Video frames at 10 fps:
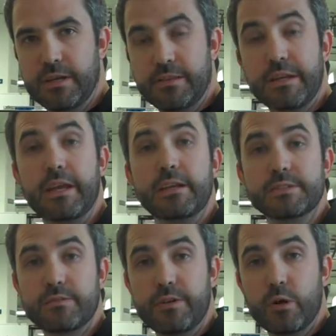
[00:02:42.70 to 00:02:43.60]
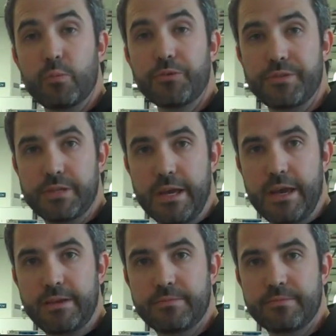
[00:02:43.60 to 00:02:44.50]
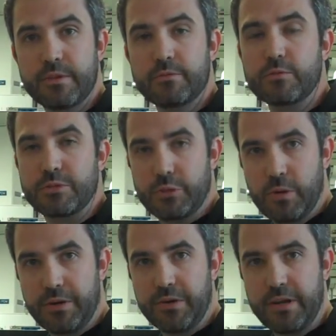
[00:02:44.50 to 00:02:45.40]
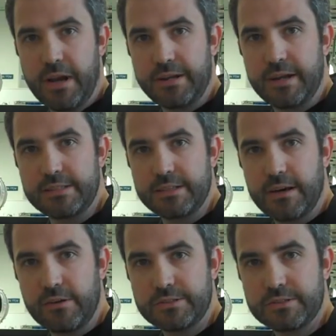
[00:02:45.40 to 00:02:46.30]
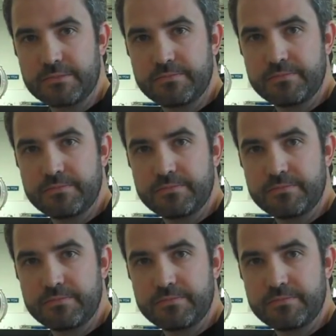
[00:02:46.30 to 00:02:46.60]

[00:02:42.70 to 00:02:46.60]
The kit is available today for $299.